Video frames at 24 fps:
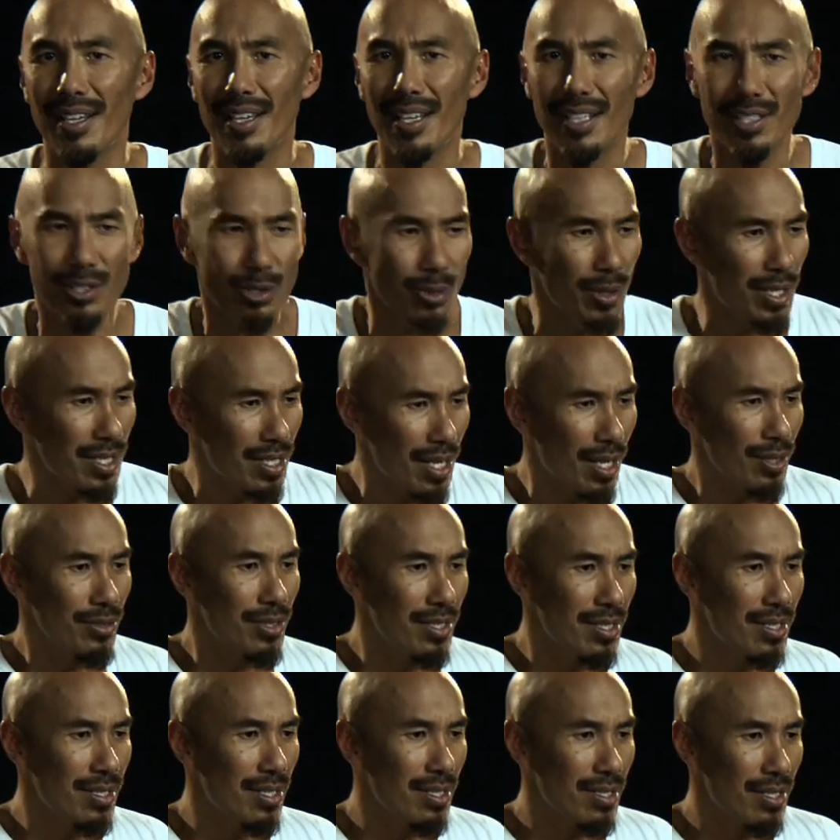And so he tells
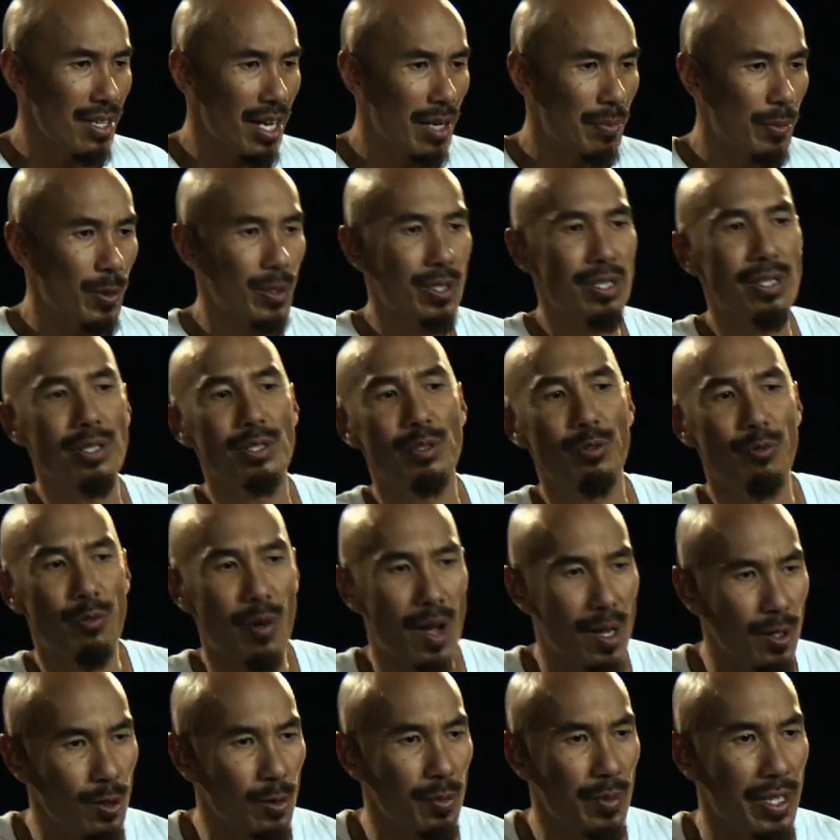his disciples, he goes,
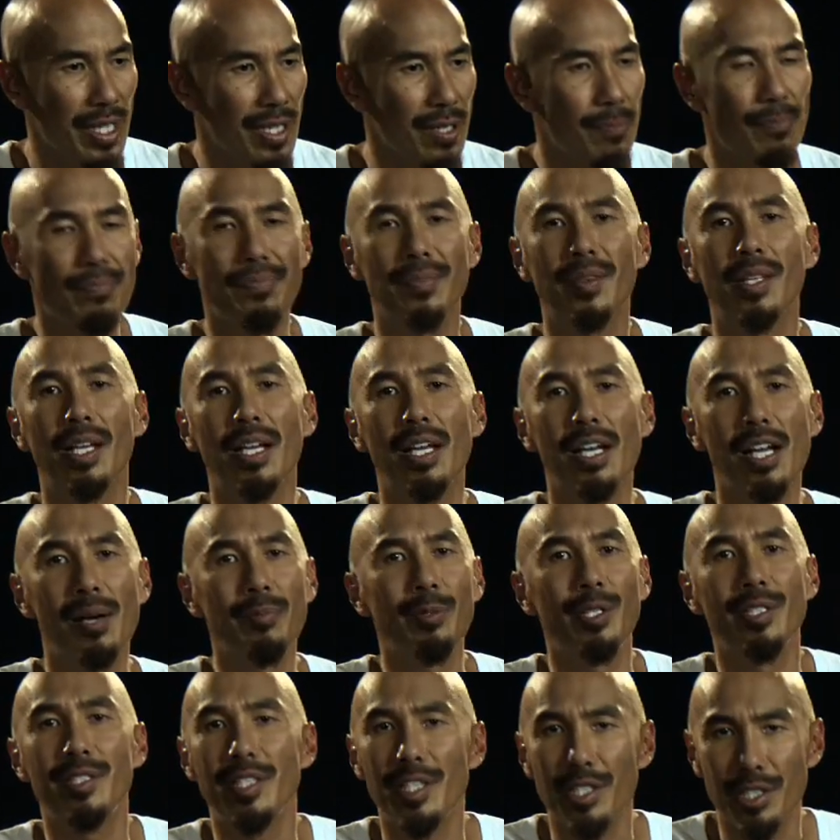follow me, and I'm
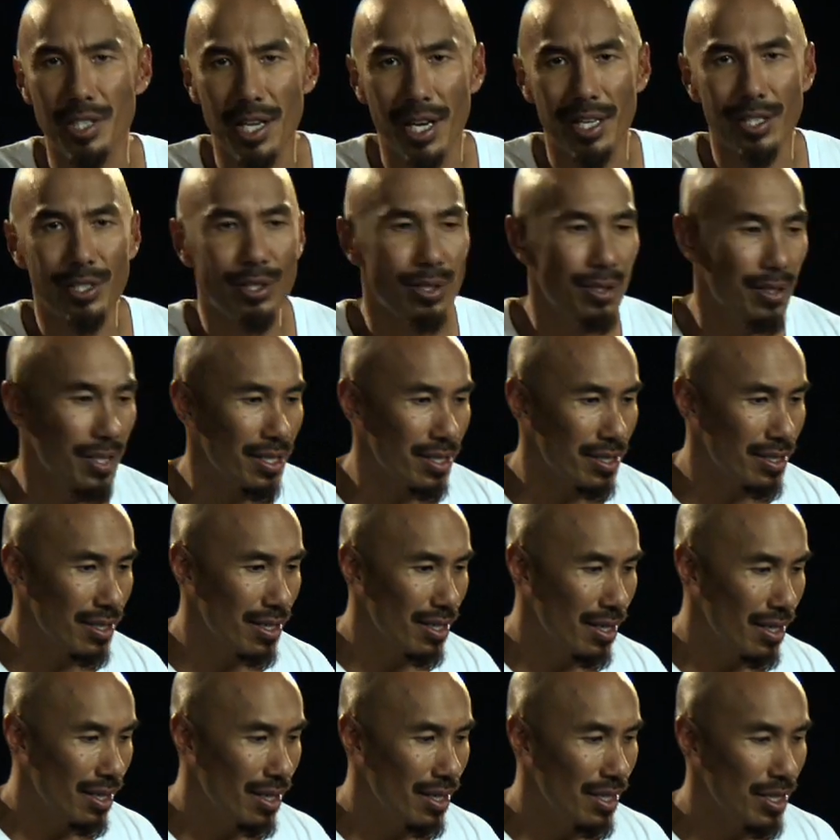going to teach you how to do this.
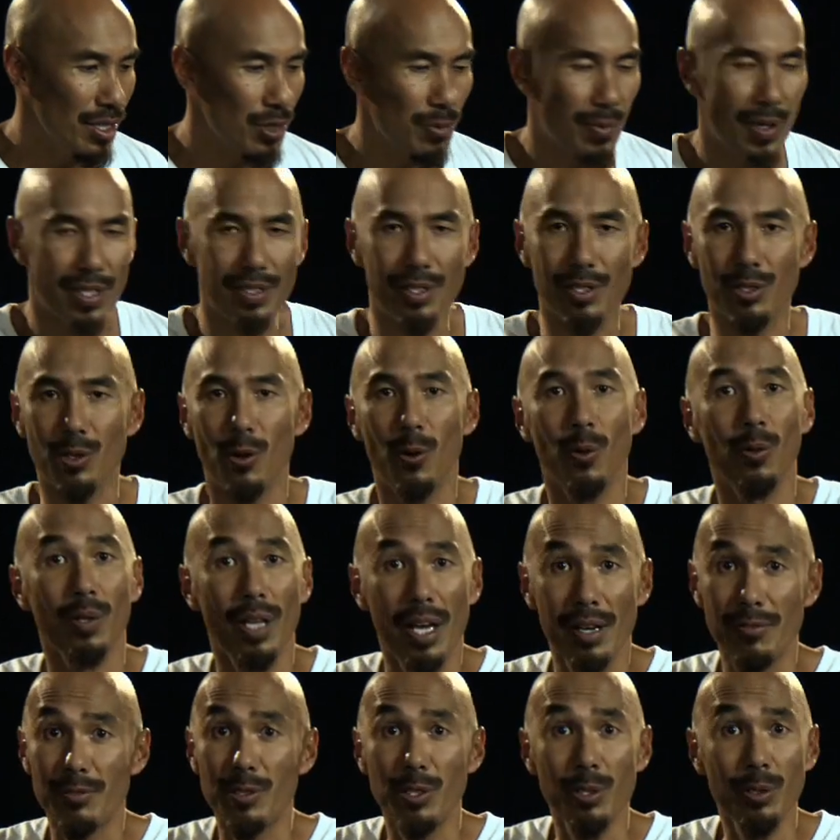He spends his whole
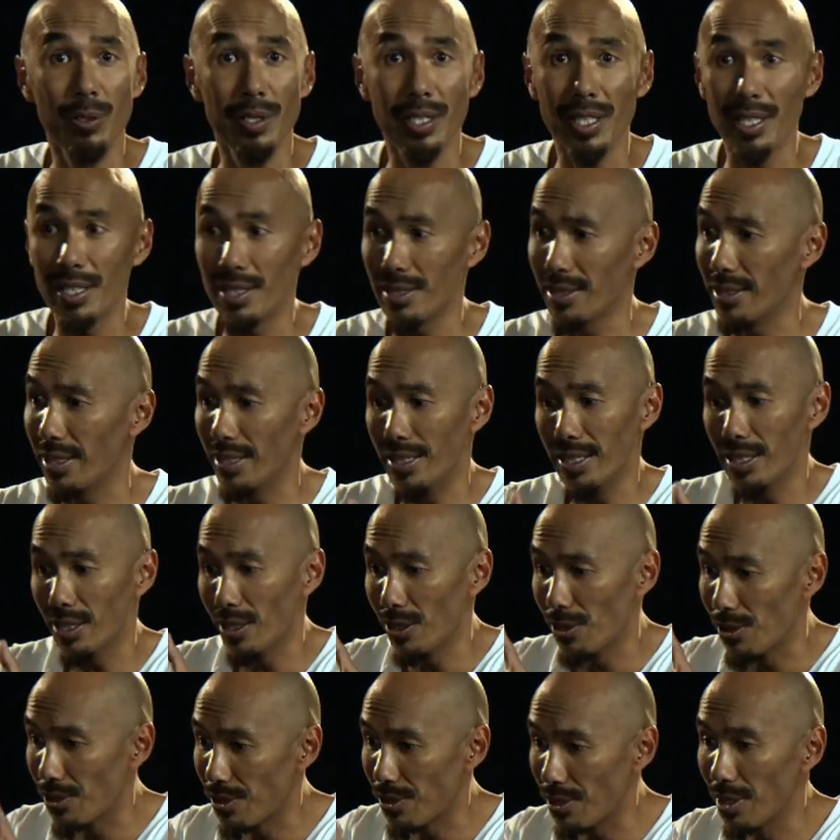life doing it. Then he
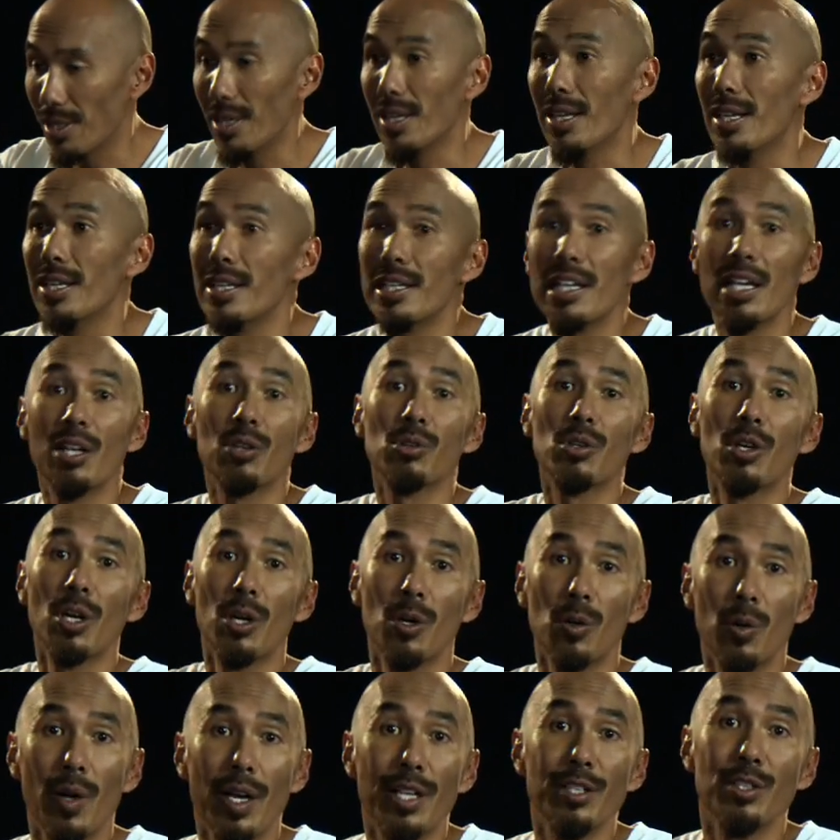goes, now
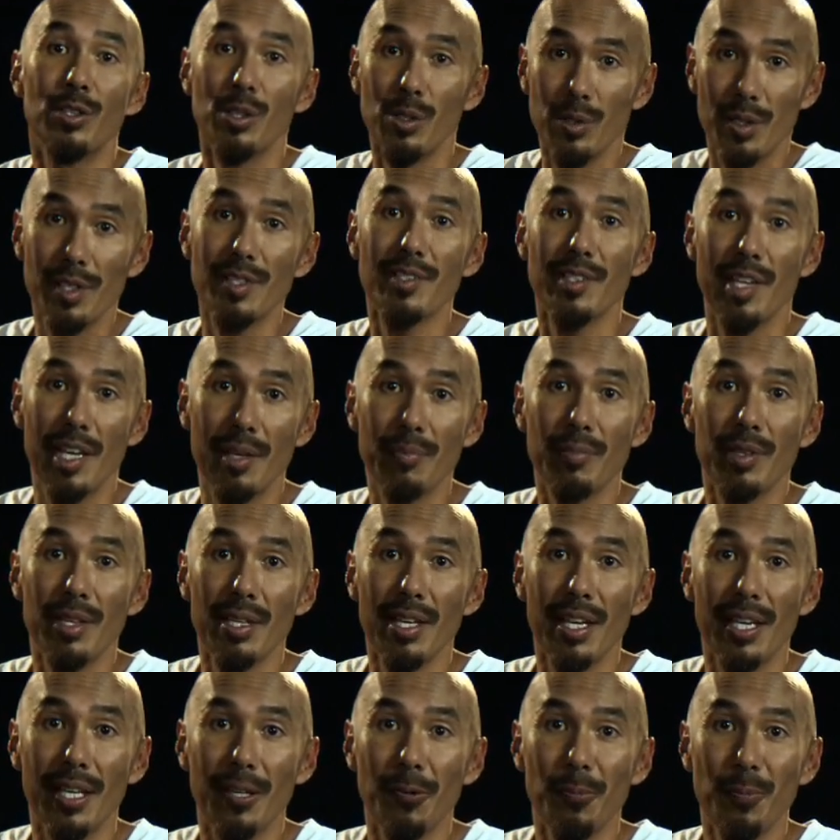go and do the same
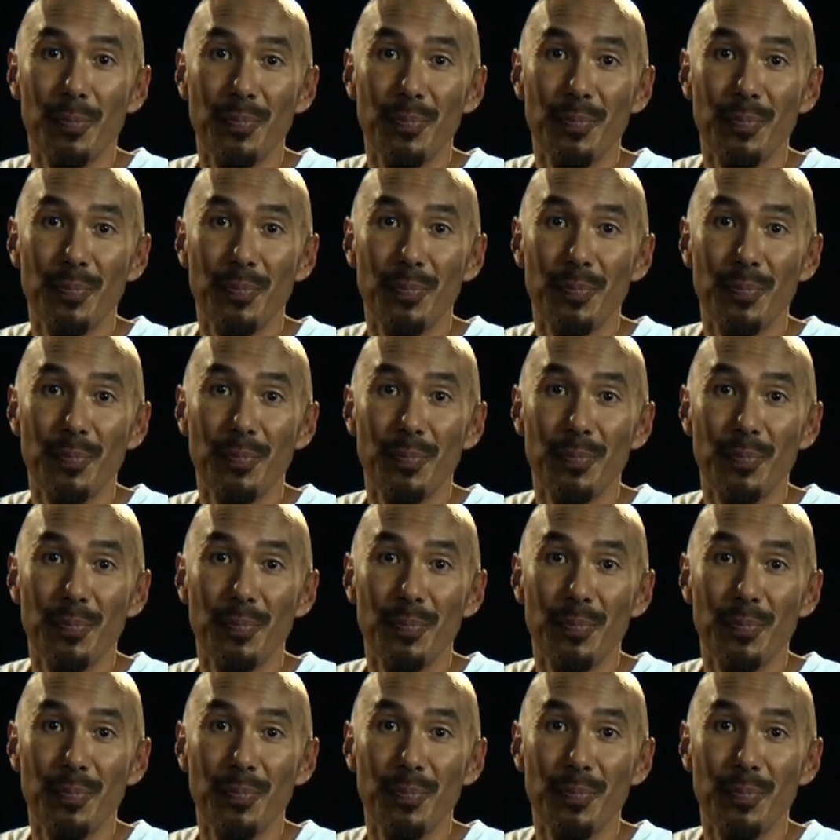thing.